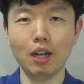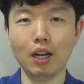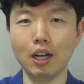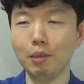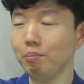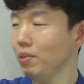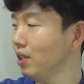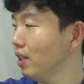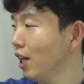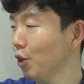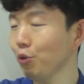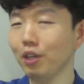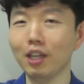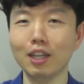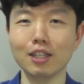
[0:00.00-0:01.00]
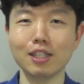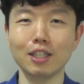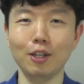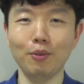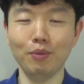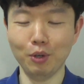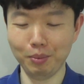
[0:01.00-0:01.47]
hard, but I don't think it's
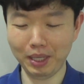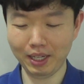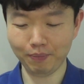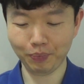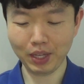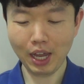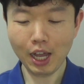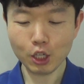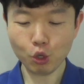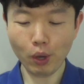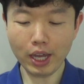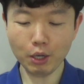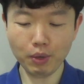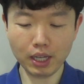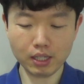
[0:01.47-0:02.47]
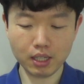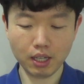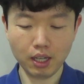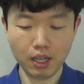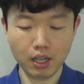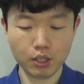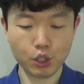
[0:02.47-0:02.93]
enough for me. So anyways,
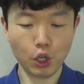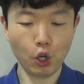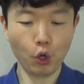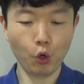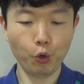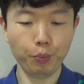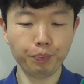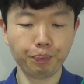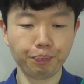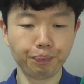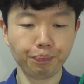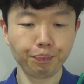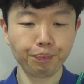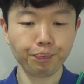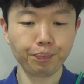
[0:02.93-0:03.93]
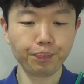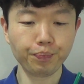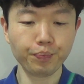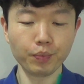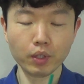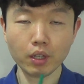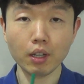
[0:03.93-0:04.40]
so
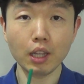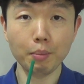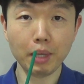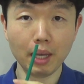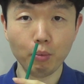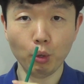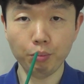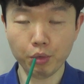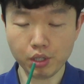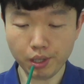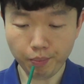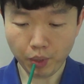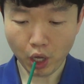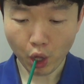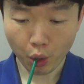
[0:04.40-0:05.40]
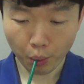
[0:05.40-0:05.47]
let me have one more sip.